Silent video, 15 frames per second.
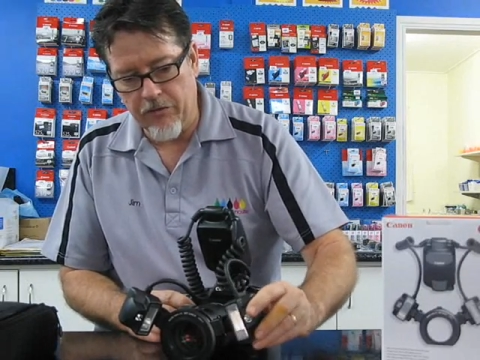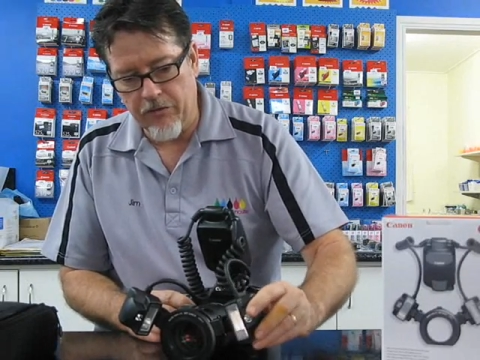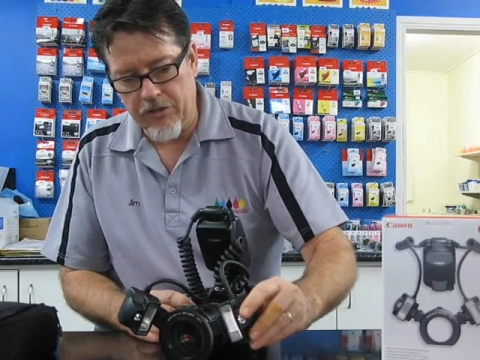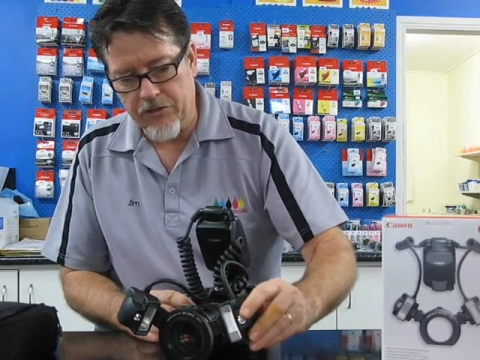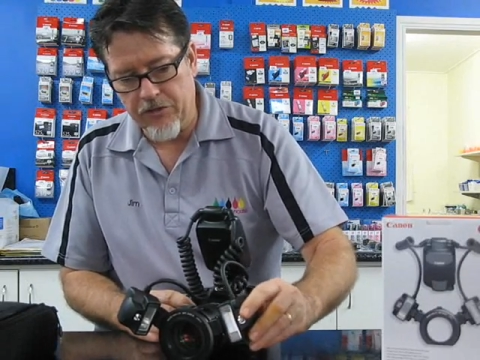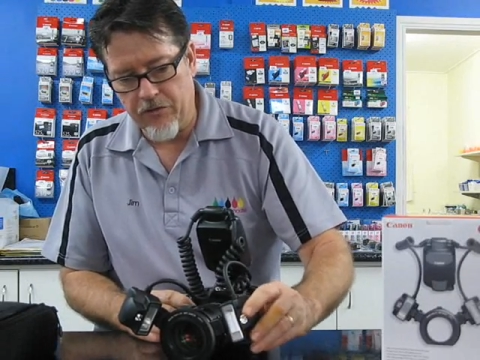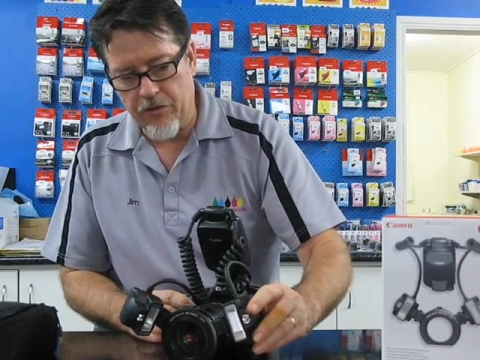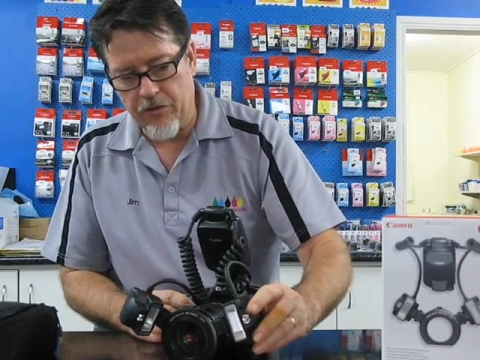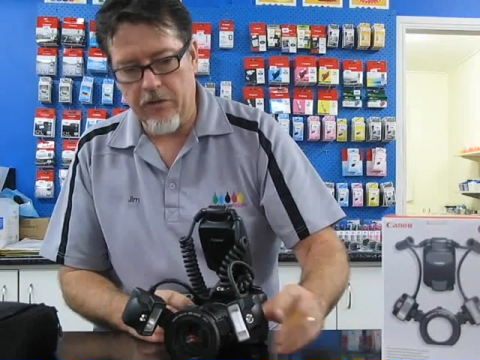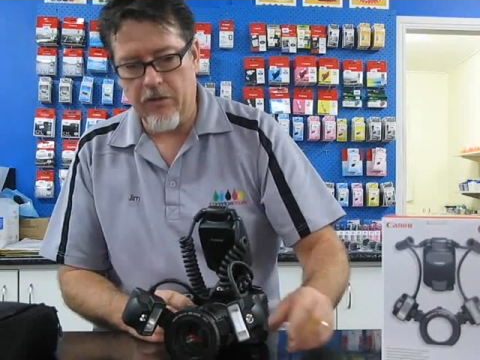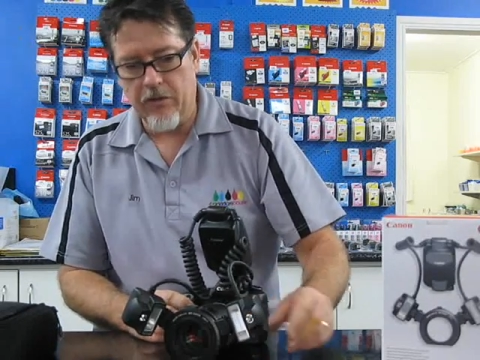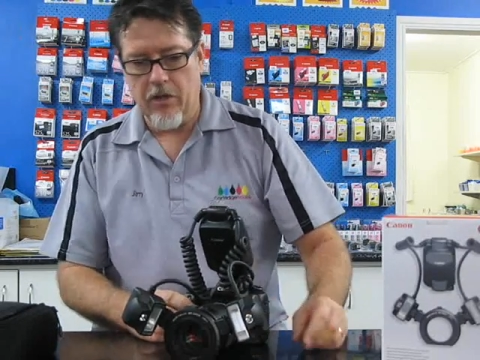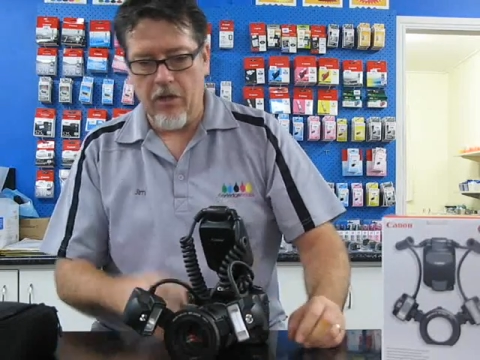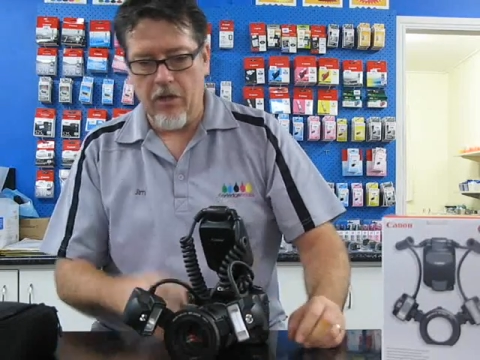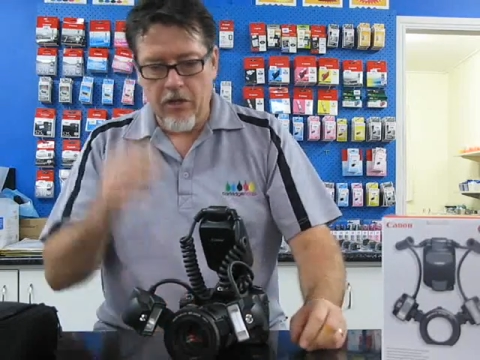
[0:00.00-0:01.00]
extra
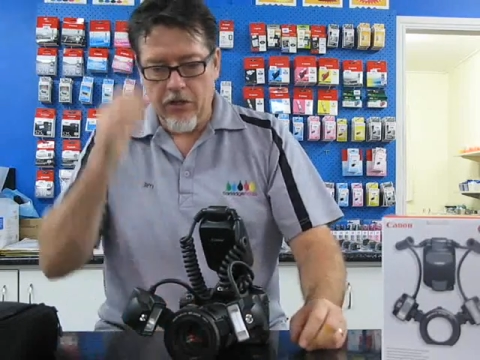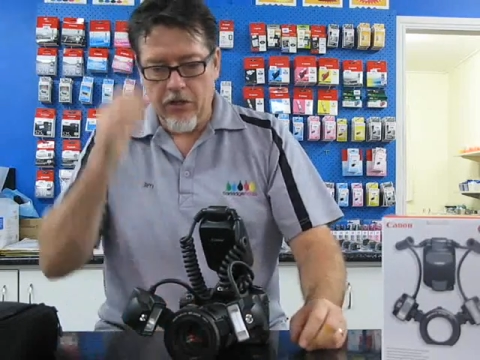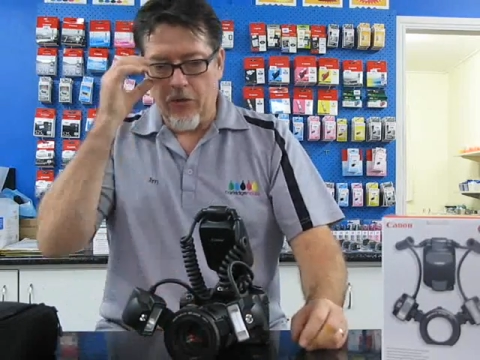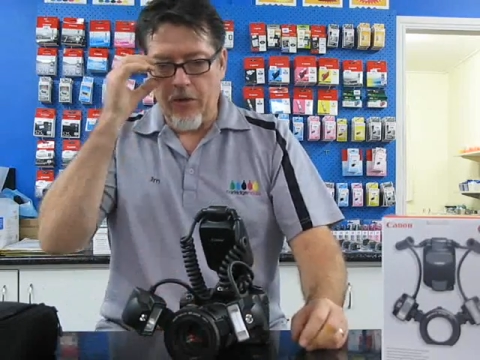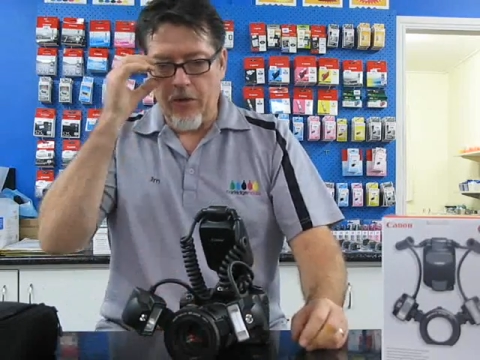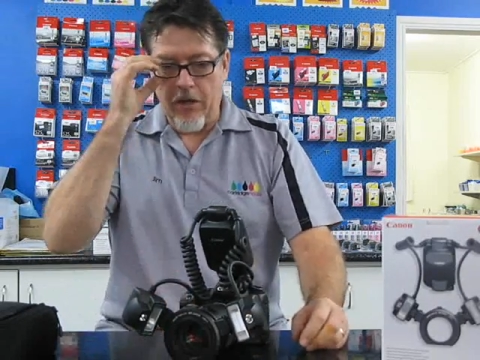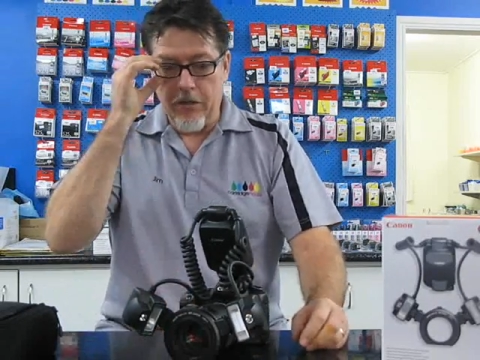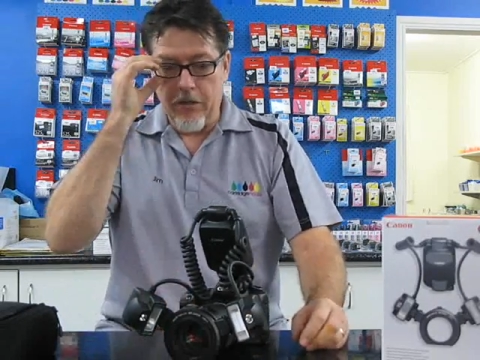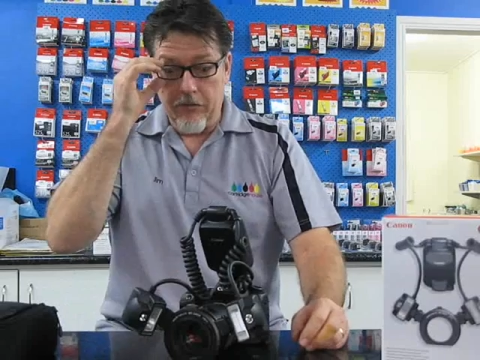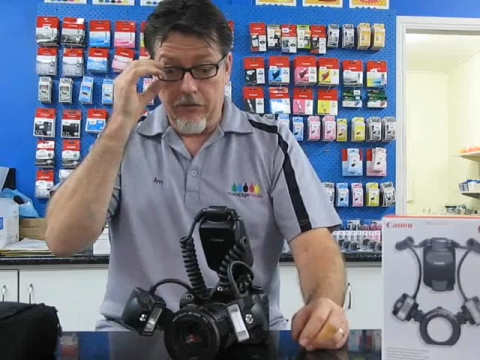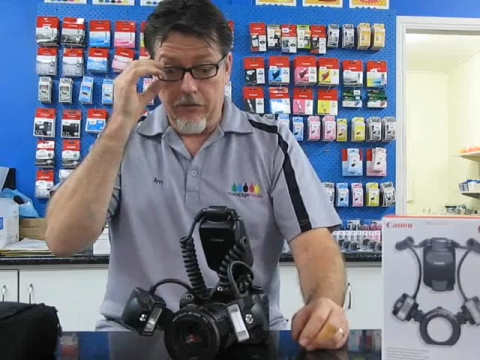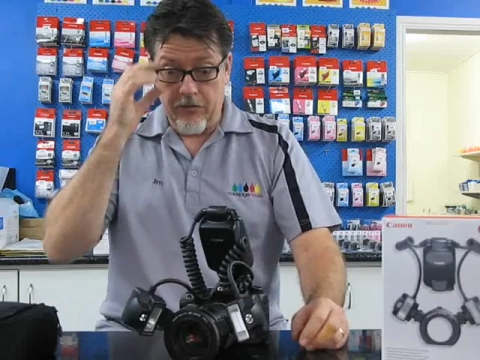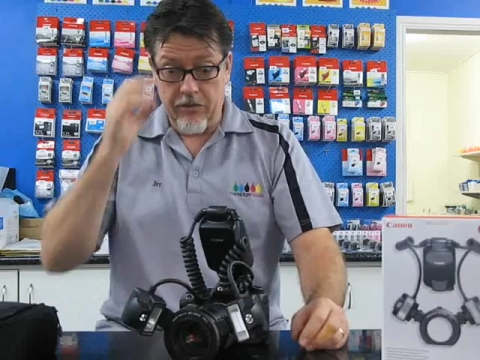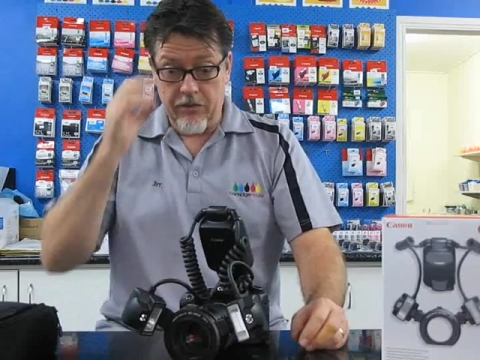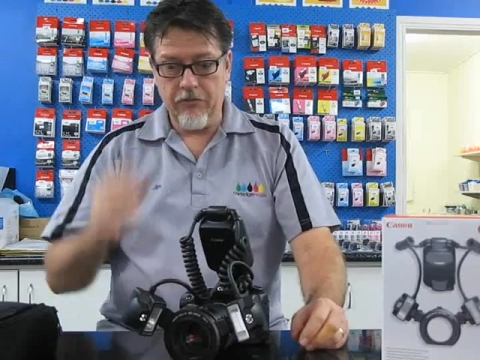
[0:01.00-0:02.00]

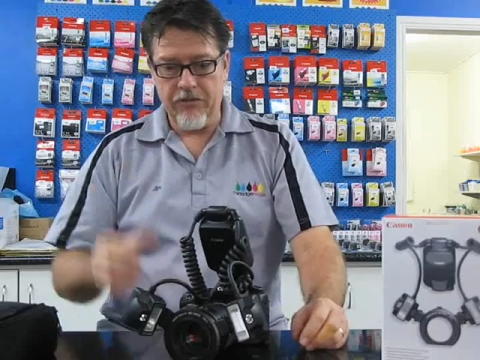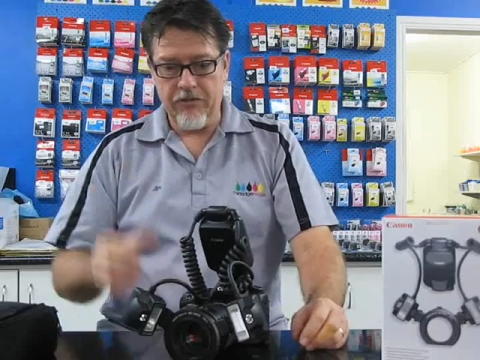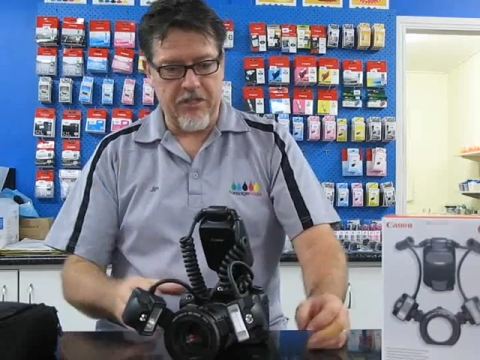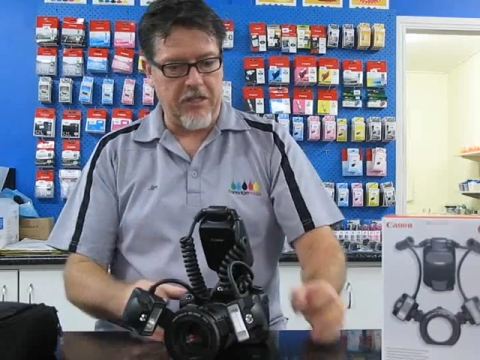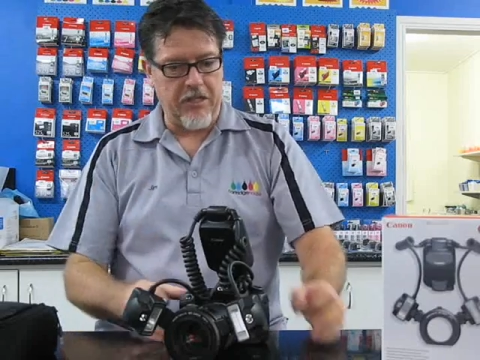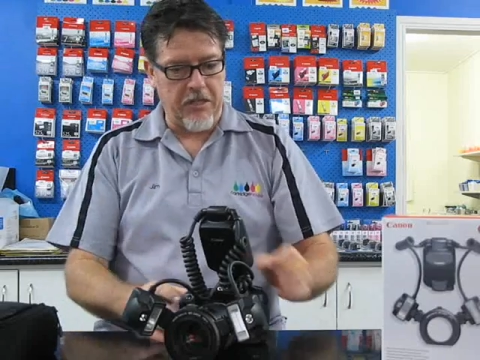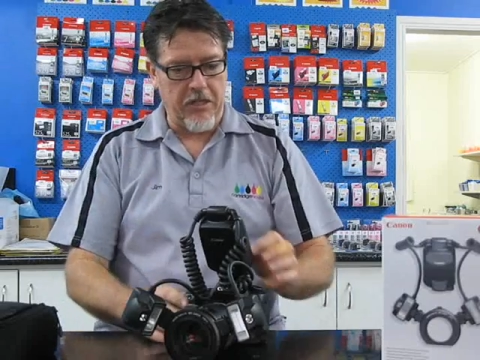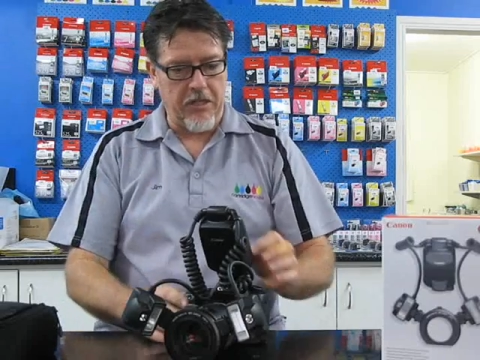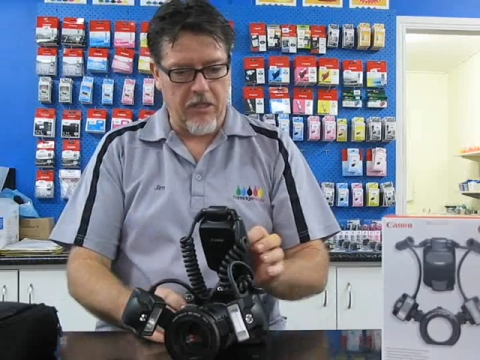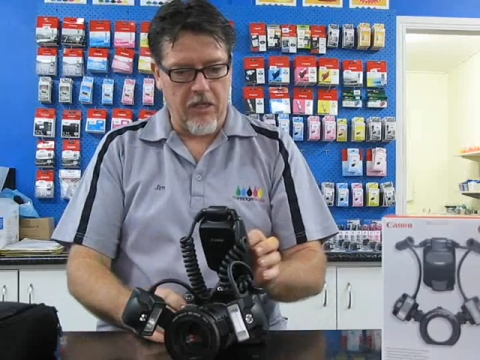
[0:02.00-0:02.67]
creativity